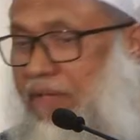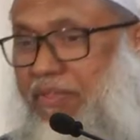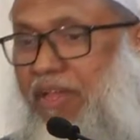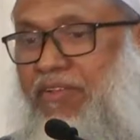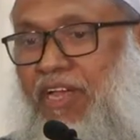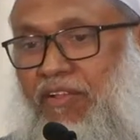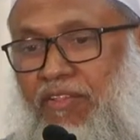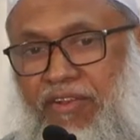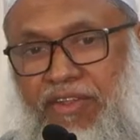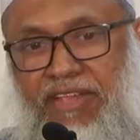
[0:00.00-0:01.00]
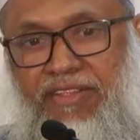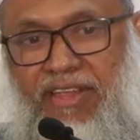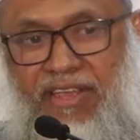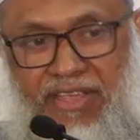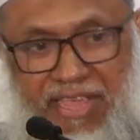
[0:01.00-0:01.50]
there's another day they
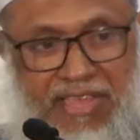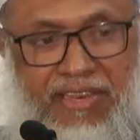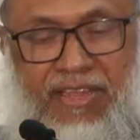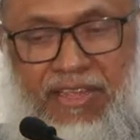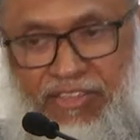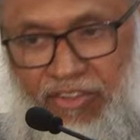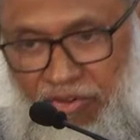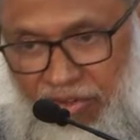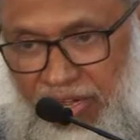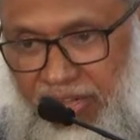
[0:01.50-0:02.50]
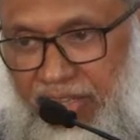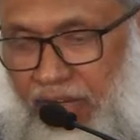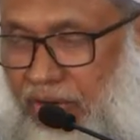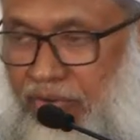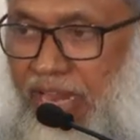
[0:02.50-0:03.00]
are again slaughtering, then
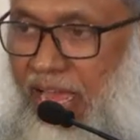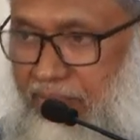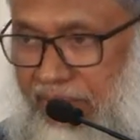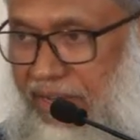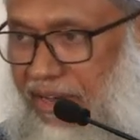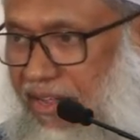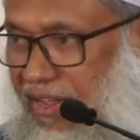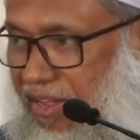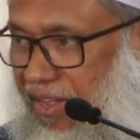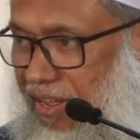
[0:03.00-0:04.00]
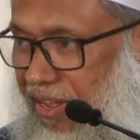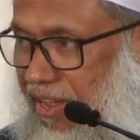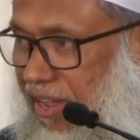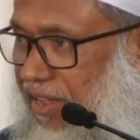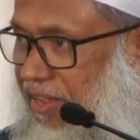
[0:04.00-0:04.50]
what will happen? Uh, uh,
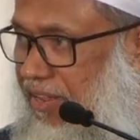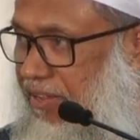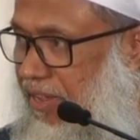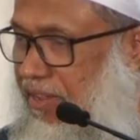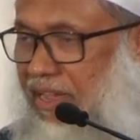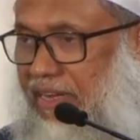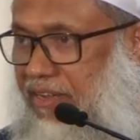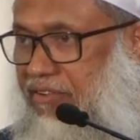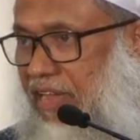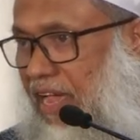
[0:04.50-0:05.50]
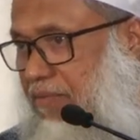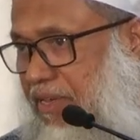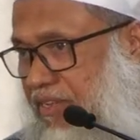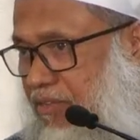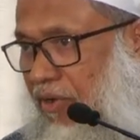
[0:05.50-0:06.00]
uh, at that time,
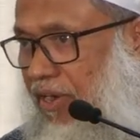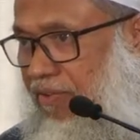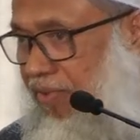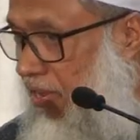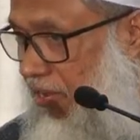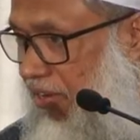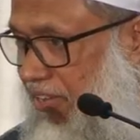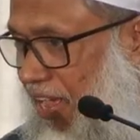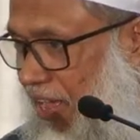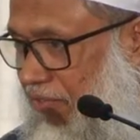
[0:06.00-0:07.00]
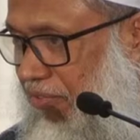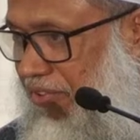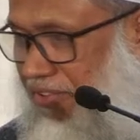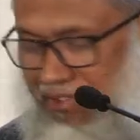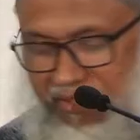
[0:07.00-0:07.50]
it is only vehicle they have.
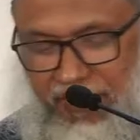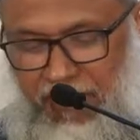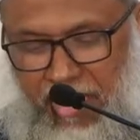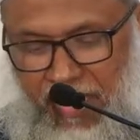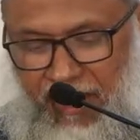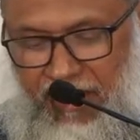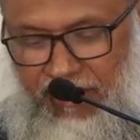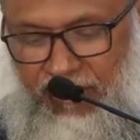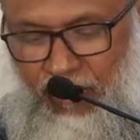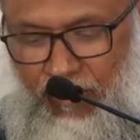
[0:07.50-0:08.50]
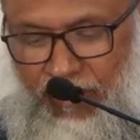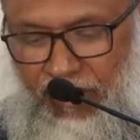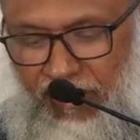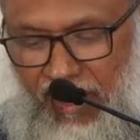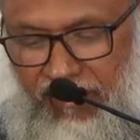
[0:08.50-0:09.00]
So Umar
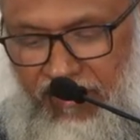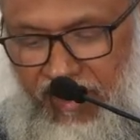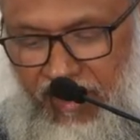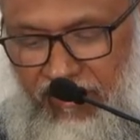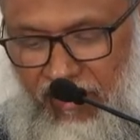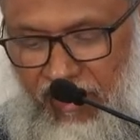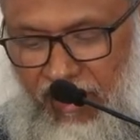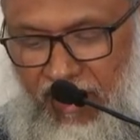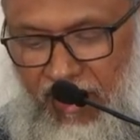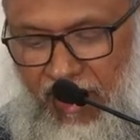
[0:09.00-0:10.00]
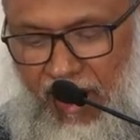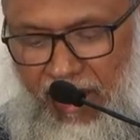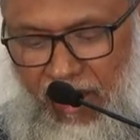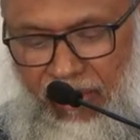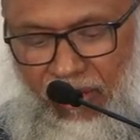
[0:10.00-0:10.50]
radiallahu anhu Rasulullah, al
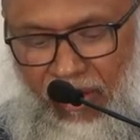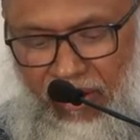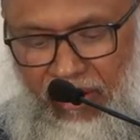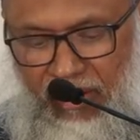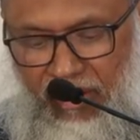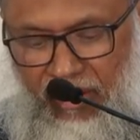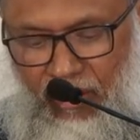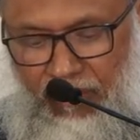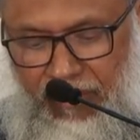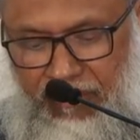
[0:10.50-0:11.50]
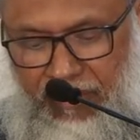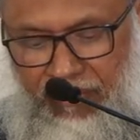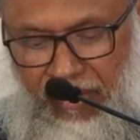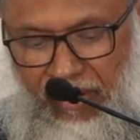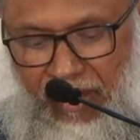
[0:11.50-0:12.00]
dhahar, O Prophet of
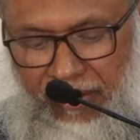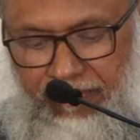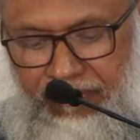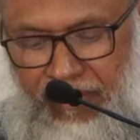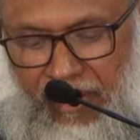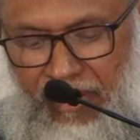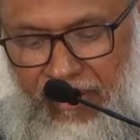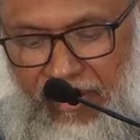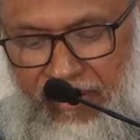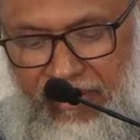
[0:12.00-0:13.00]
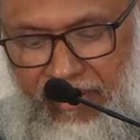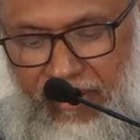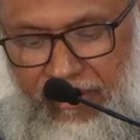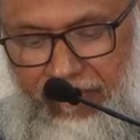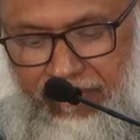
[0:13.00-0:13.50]
Allah, that,
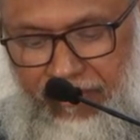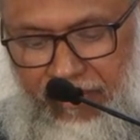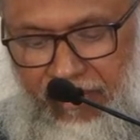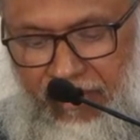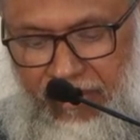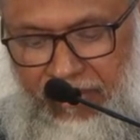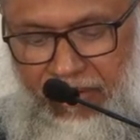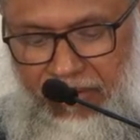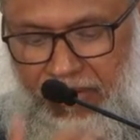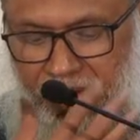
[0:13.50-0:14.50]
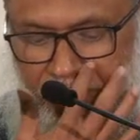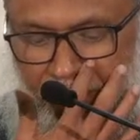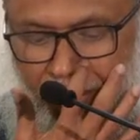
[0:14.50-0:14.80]
um, that the,